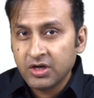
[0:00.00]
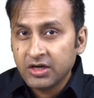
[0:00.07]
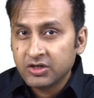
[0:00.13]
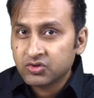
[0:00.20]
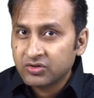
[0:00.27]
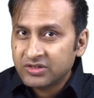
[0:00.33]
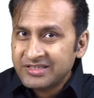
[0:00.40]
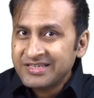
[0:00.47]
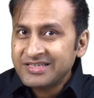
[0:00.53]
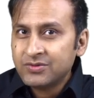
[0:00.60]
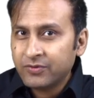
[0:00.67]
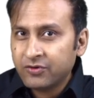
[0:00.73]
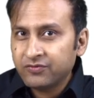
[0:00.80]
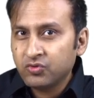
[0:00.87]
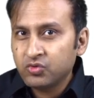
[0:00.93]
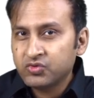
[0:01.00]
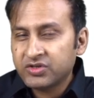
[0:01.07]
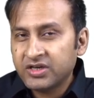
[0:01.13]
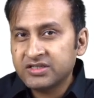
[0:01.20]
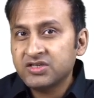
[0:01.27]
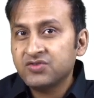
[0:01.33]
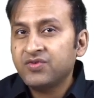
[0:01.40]
So this is one of those
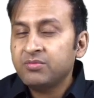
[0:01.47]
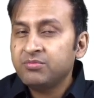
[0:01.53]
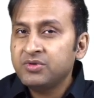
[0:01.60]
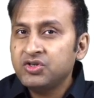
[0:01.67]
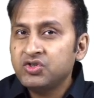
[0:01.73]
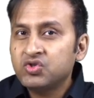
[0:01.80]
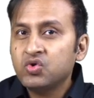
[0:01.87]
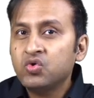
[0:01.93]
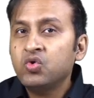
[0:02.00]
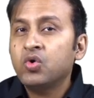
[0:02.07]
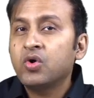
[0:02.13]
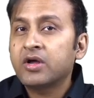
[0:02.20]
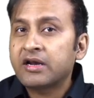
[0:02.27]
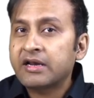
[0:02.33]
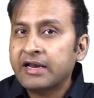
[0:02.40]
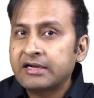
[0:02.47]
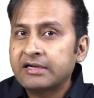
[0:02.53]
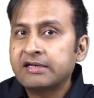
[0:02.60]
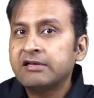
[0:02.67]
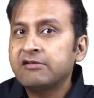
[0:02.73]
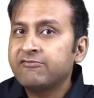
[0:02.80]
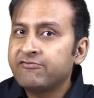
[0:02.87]
cases where
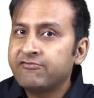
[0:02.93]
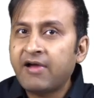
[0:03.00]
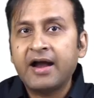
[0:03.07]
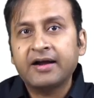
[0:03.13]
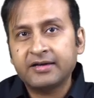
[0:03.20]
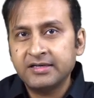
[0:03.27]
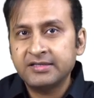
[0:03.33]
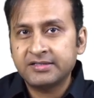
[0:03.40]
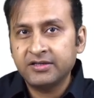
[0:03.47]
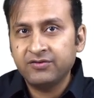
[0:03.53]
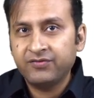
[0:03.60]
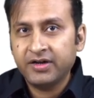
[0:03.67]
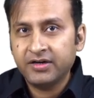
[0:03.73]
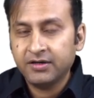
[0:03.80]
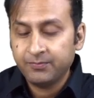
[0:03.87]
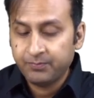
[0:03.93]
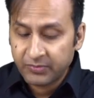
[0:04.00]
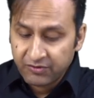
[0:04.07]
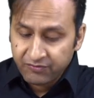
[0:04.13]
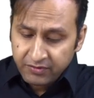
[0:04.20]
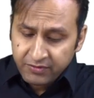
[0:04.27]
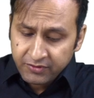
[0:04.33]
mesorectal fat is invaded.
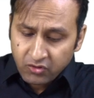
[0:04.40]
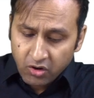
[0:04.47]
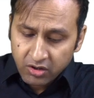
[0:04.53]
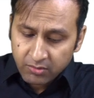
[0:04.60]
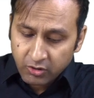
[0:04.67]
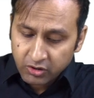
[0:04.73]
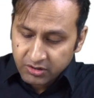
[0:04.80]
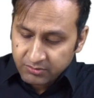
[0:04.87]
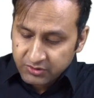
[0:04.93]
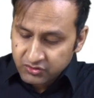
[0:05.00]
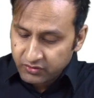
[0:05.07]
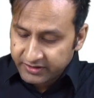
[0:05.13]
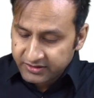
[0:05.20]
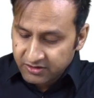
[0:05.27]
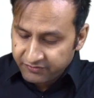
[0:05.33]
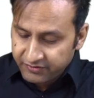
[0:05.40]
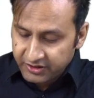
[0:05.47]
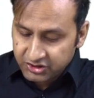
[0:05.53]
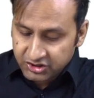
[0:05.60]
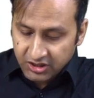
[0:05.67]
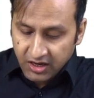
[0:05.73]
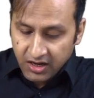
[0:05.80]
When we talk about the mesorectal
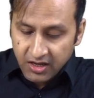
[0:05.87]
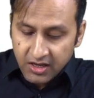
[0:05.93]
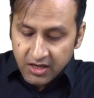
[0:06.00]
fascia,